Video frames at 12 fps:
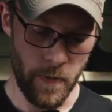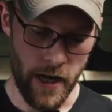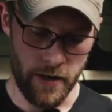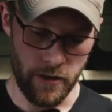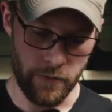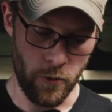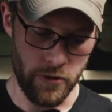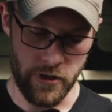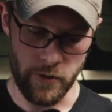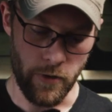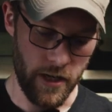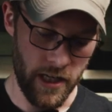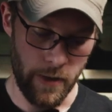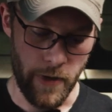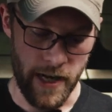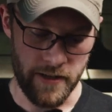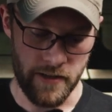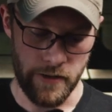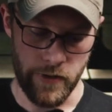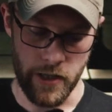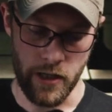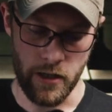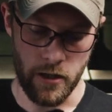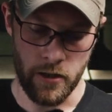placard, of course, you can run any mag sleeve in
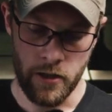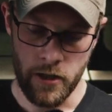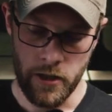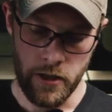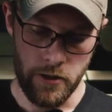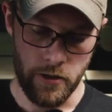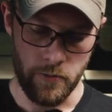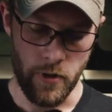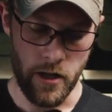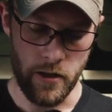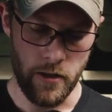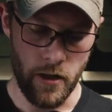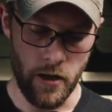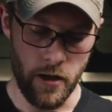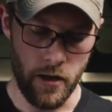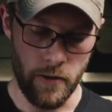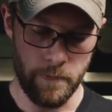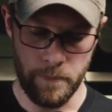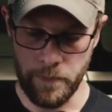here. You can run uh,